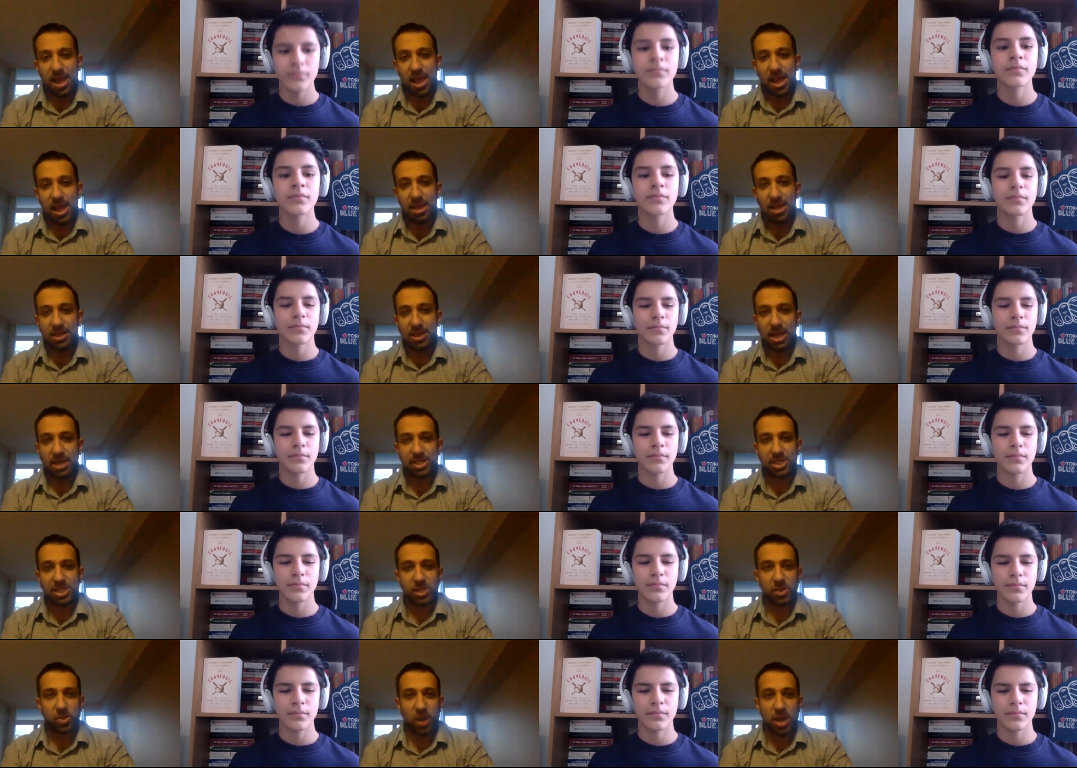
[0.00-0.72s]
Speaker 1: and
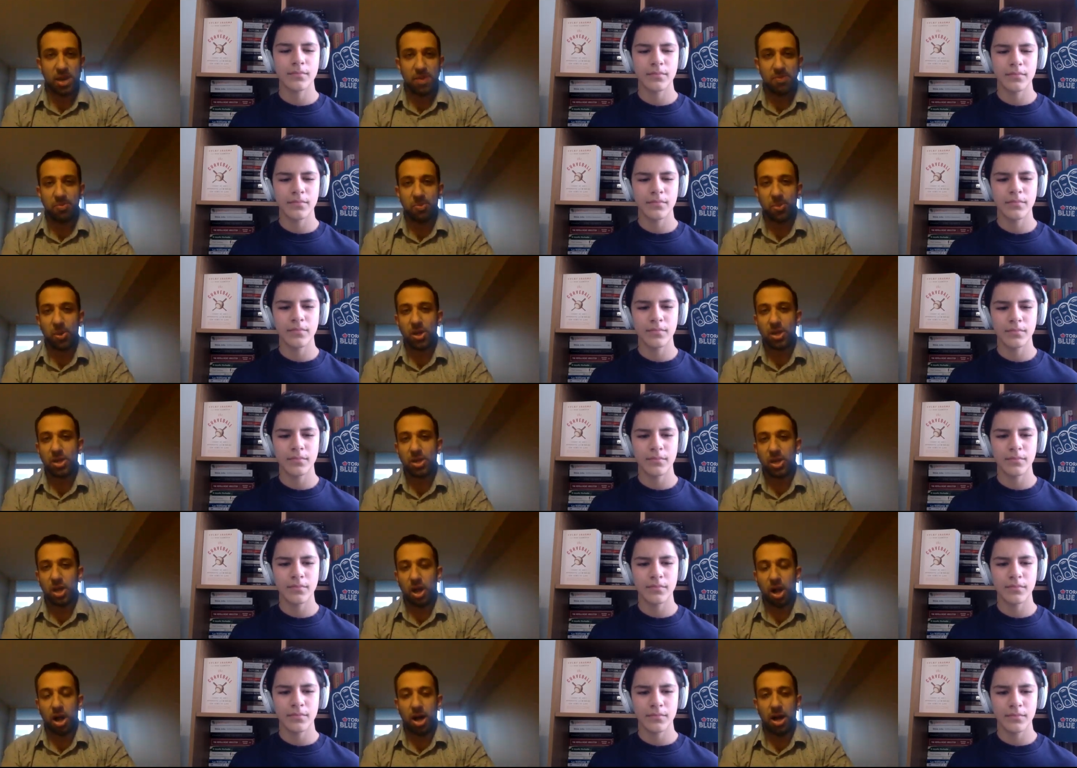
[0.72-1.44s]
that's a great
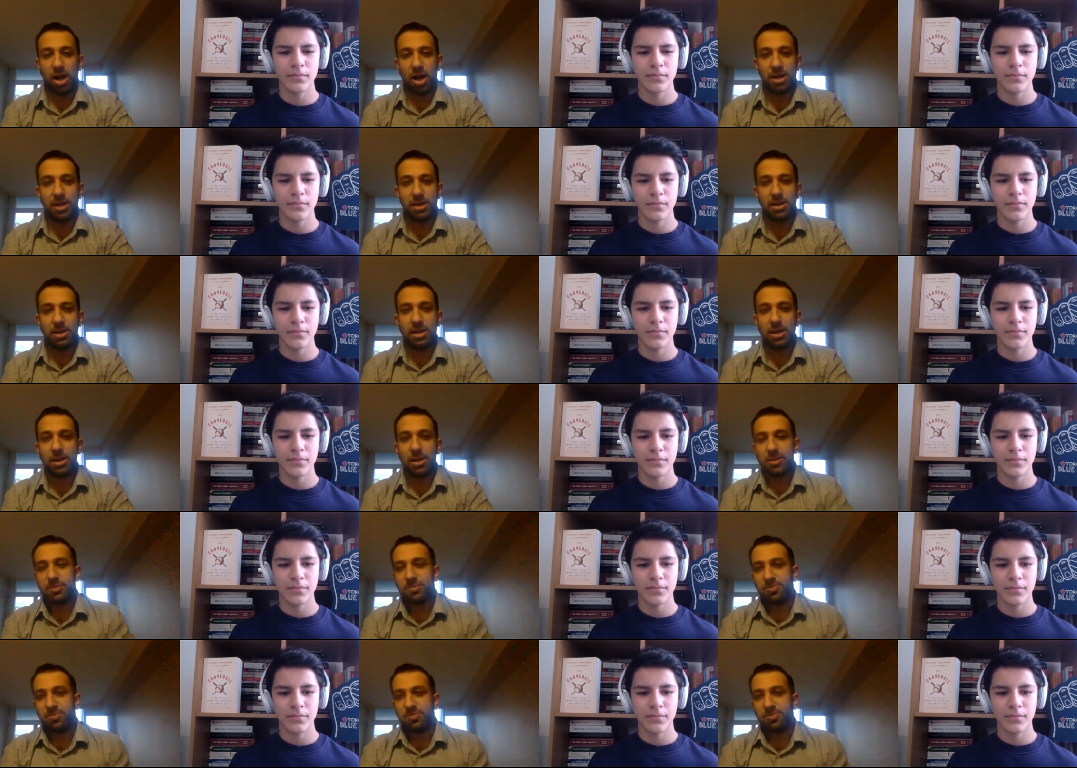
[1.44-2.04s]
book on